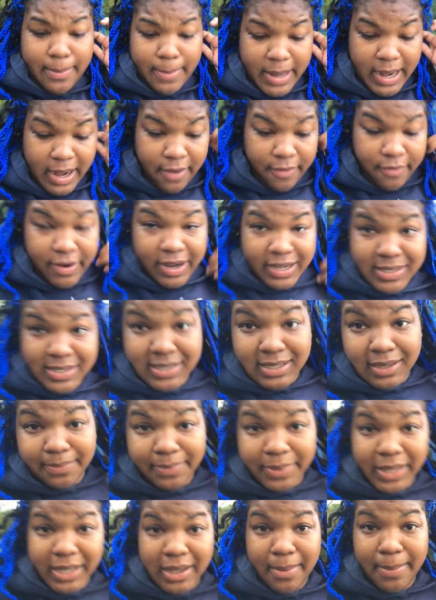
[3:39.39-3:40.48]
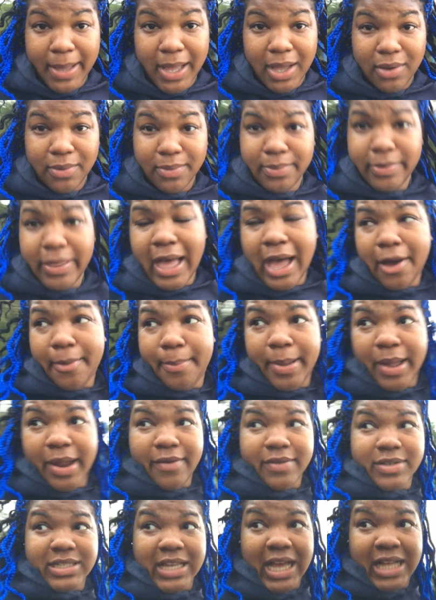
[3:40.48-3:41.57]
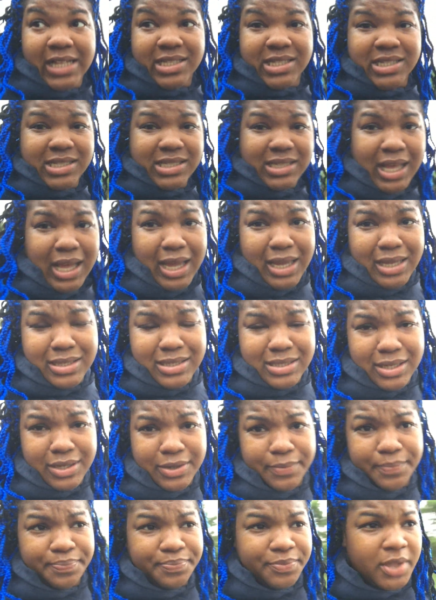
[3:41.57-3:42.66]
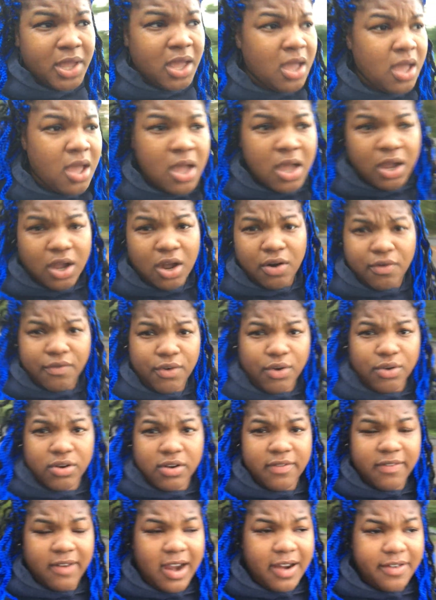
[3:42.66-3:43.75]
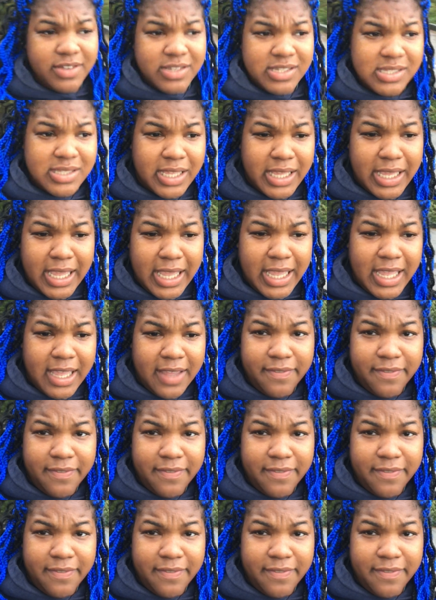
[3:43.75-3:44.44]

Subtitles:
but I read something about how parents had to sign some coronavirus thing.